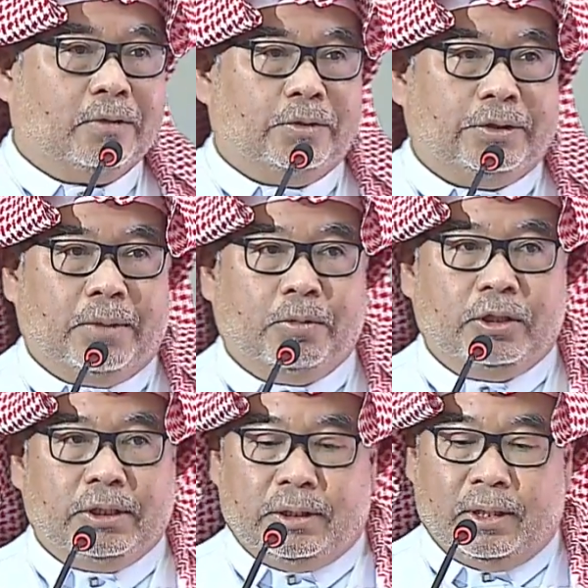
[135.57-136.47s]
with the
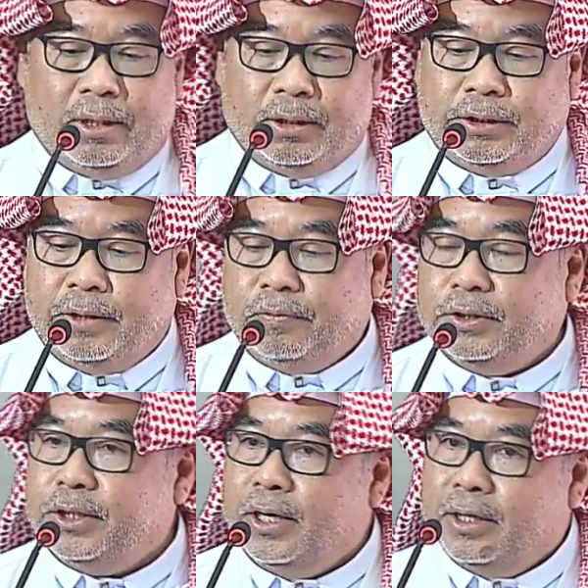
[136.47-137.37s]
body
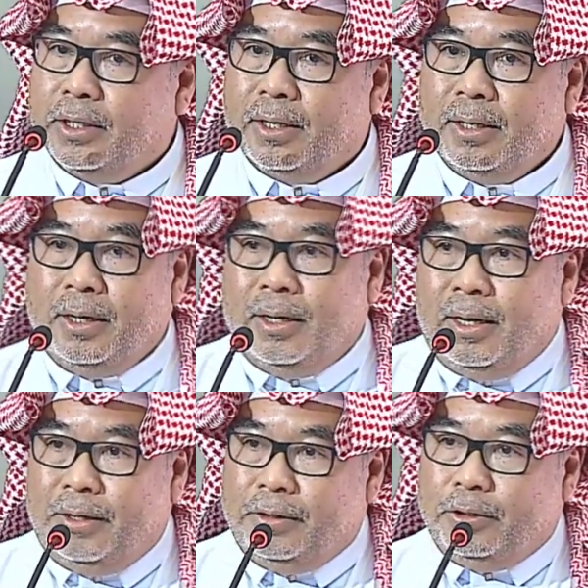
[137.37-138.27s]
surface area.
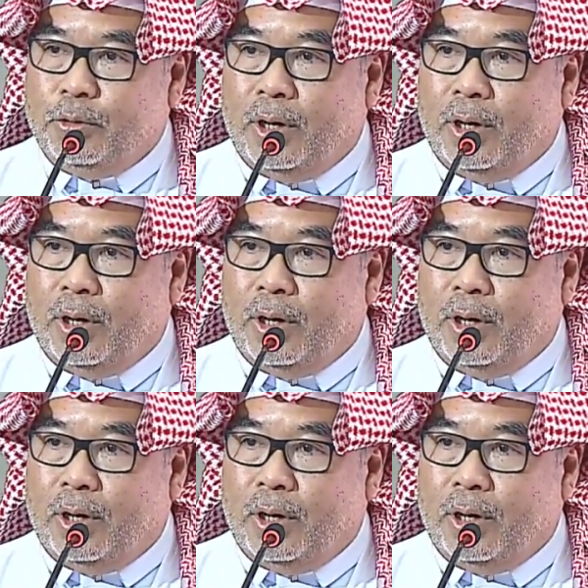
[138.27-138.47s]
I think you are